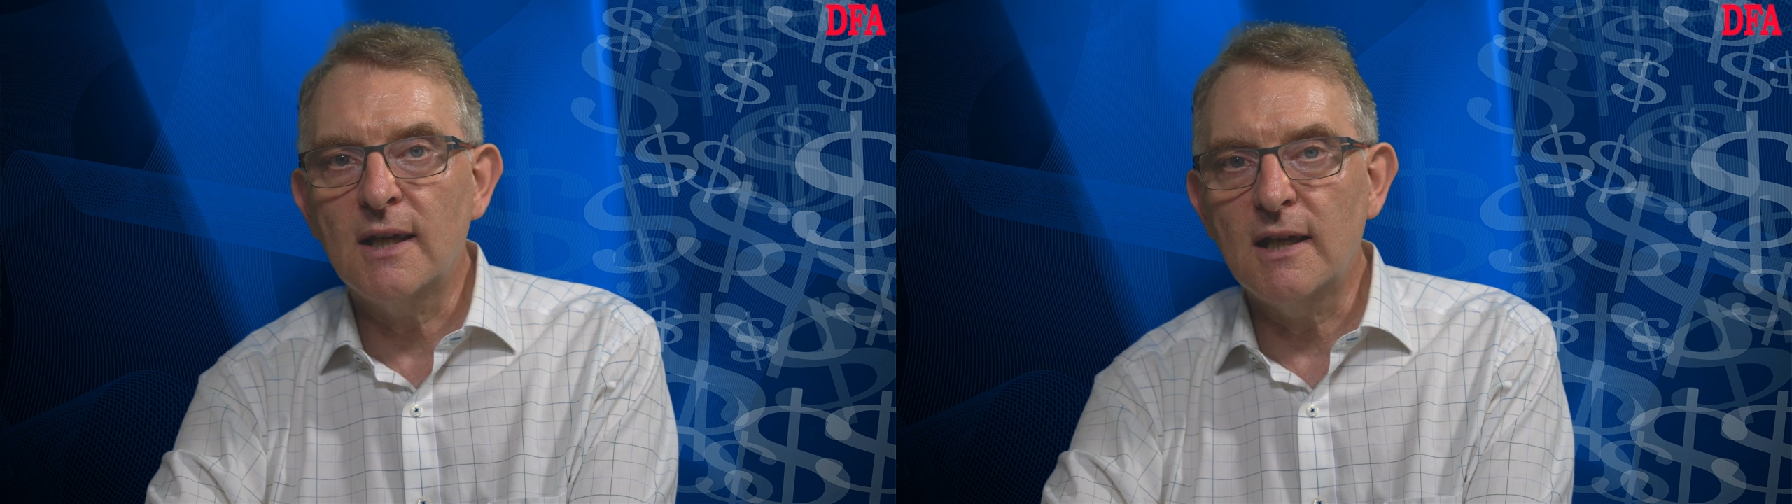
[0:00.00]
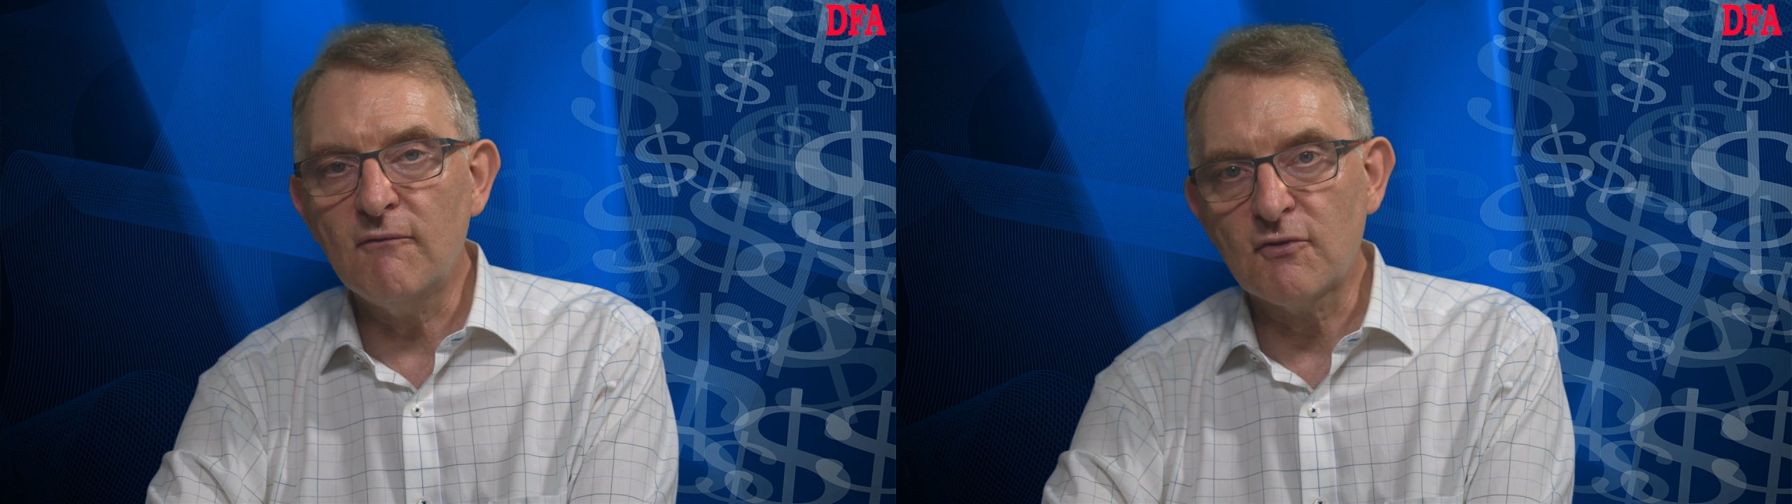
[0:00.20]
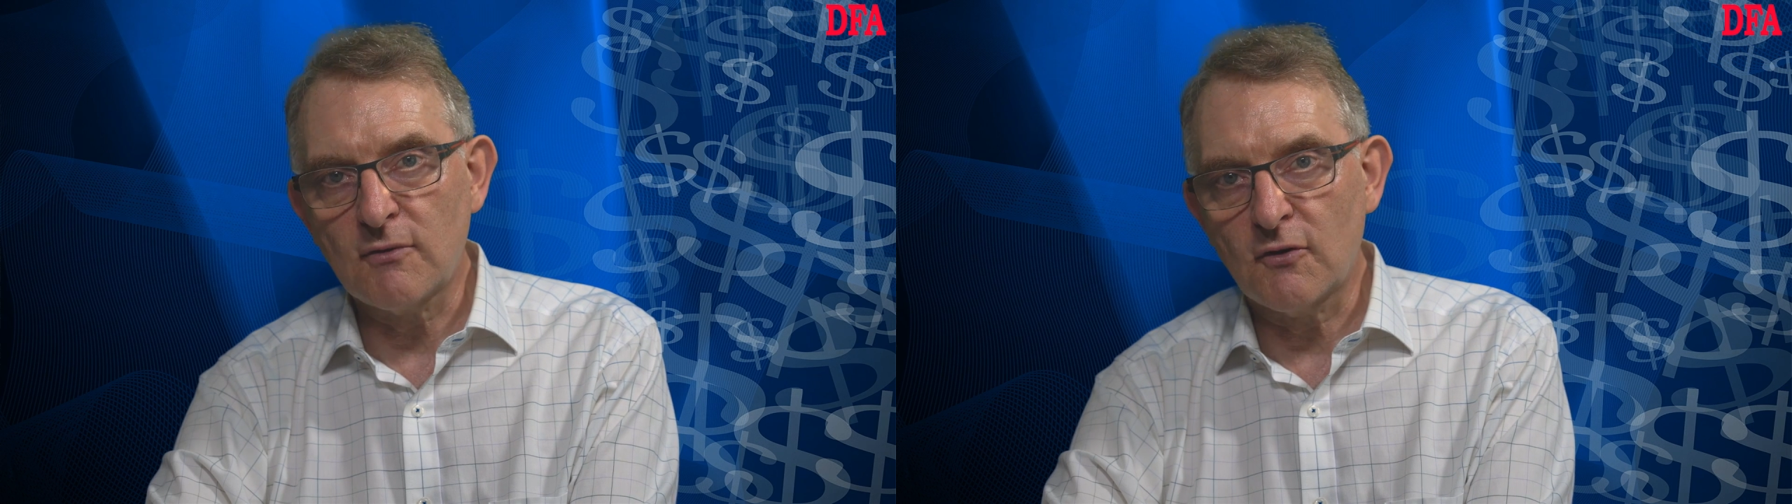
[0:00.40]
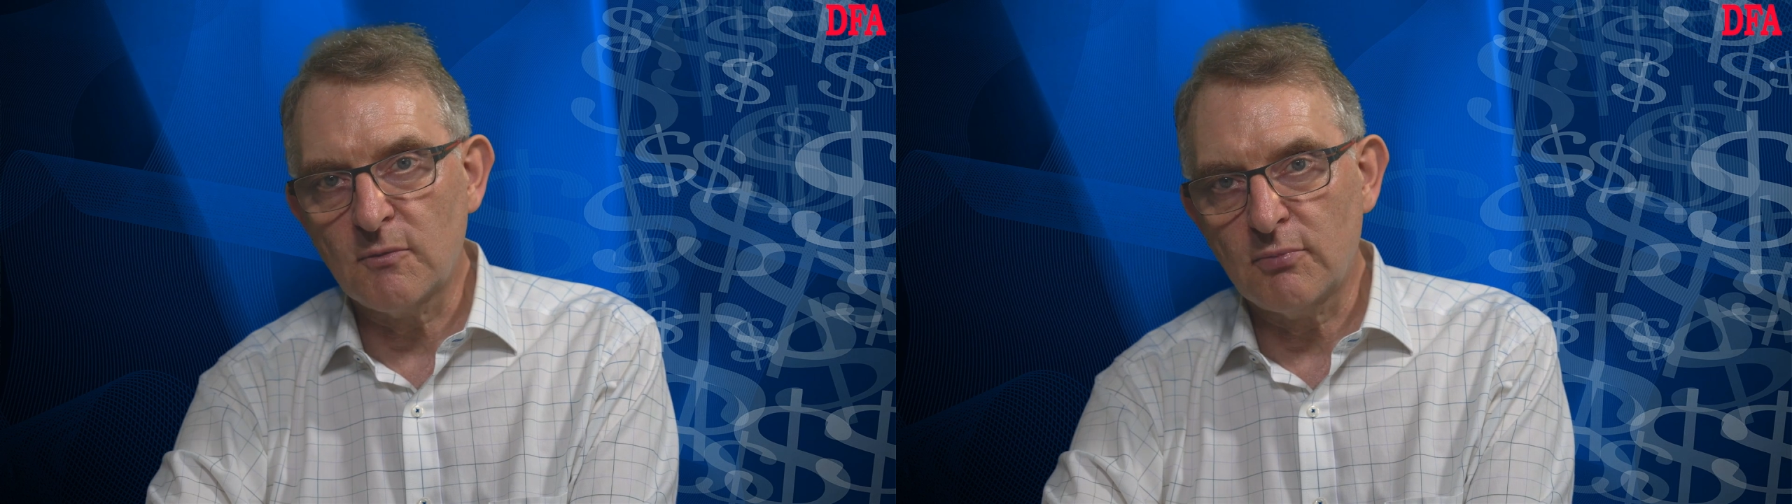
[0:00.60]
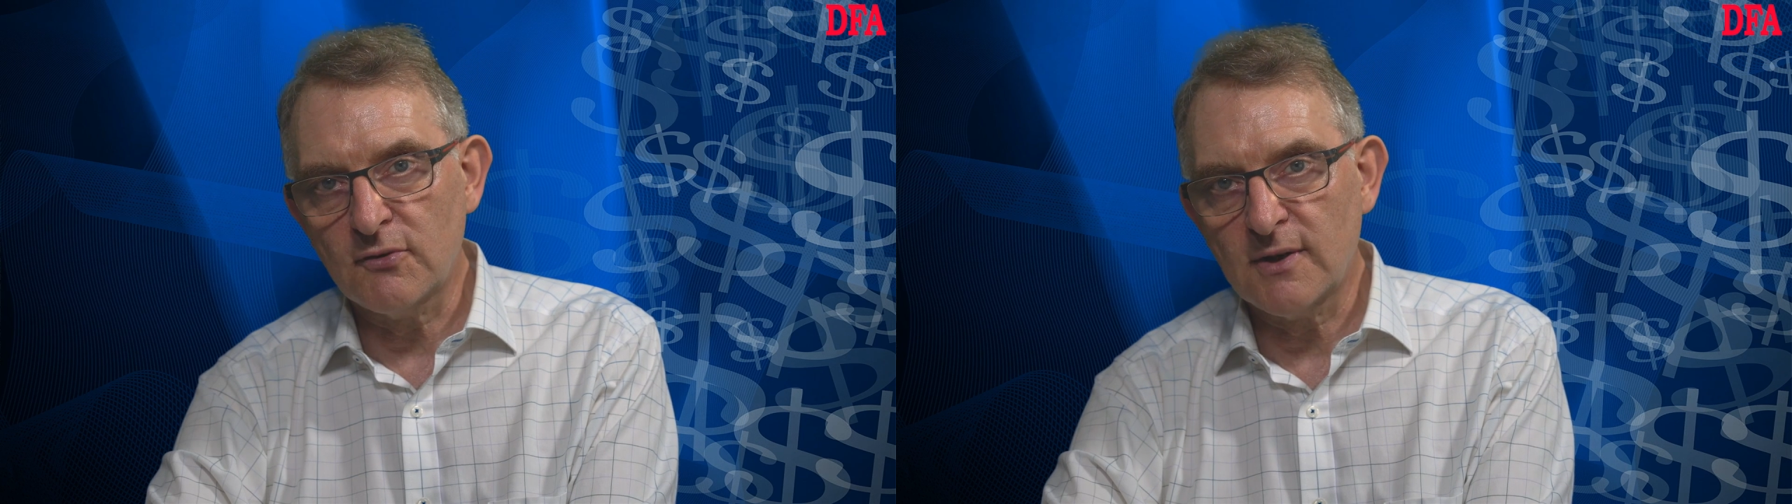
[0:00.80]
infrastructure
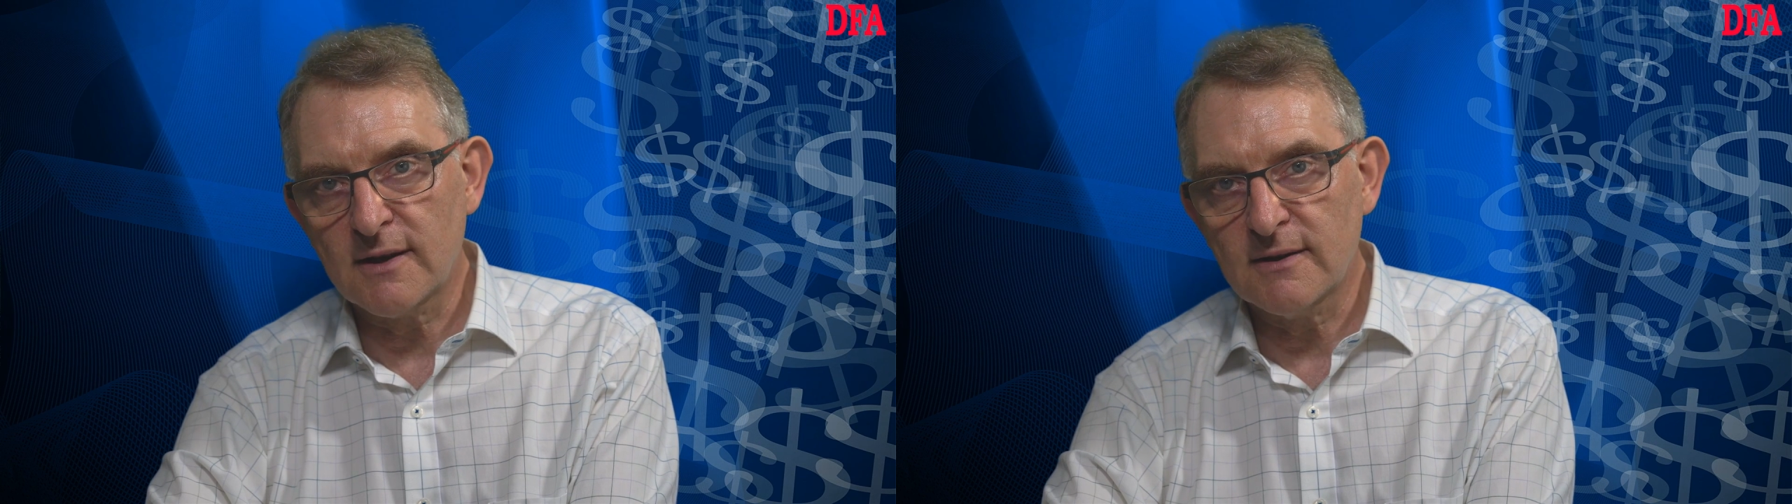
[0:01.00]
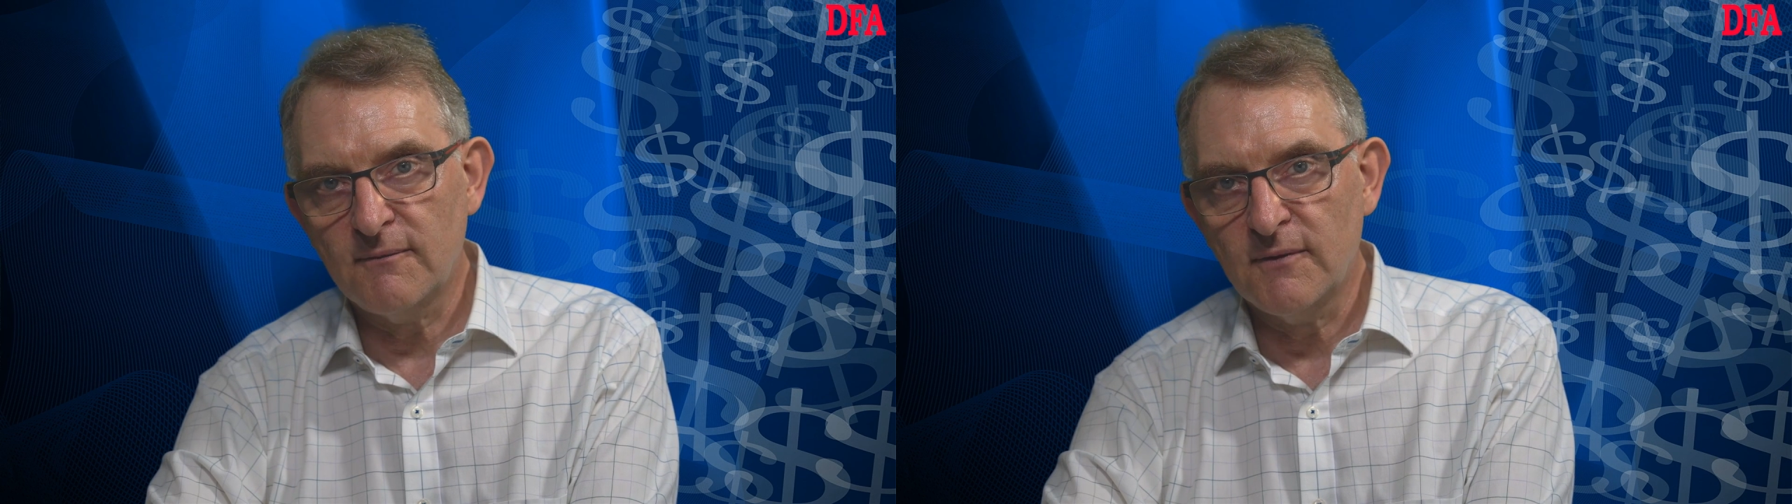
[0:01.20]
projects.